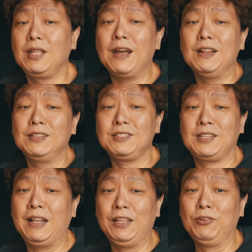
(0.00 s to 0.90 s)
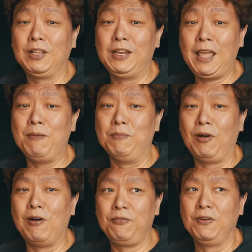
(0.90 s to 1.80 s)
they can't just tell you the name
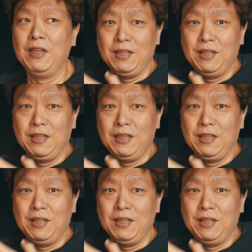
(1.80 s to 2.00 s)
of